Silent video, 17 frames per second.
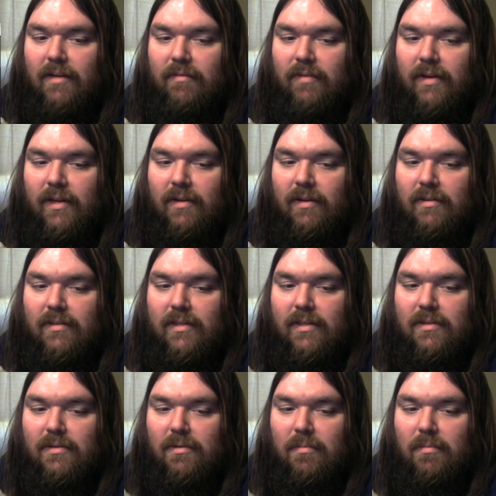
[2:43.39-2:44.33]
the Vinegar
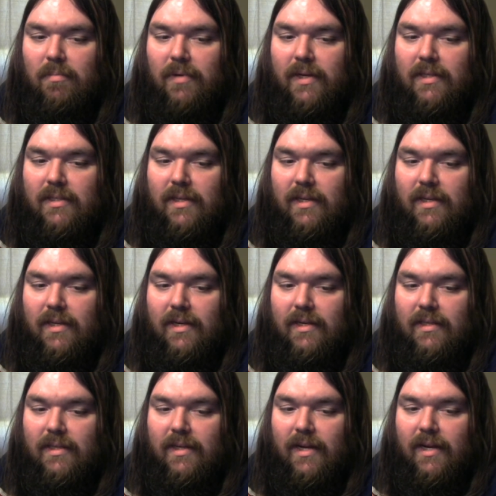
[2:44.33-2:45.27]
Syndrome Pledge Night
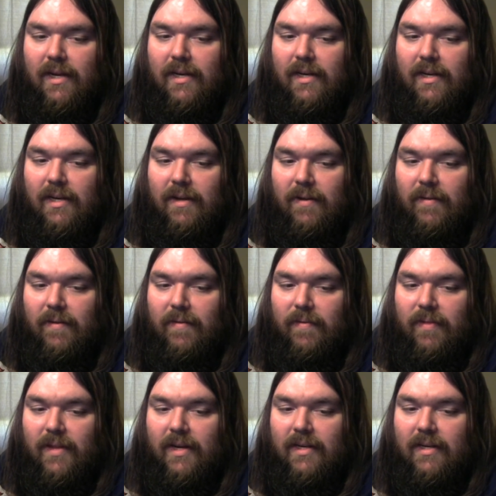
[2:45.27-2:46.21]
1980
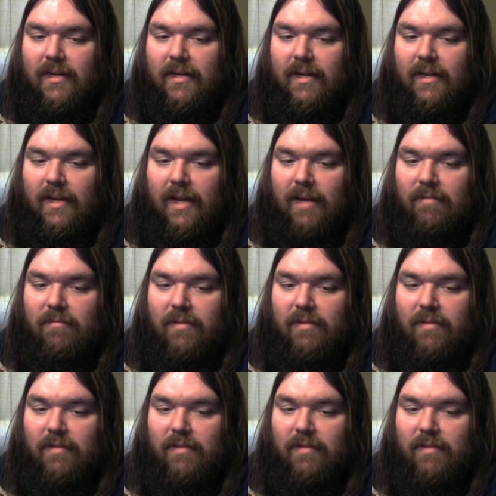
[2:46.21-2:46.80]
1988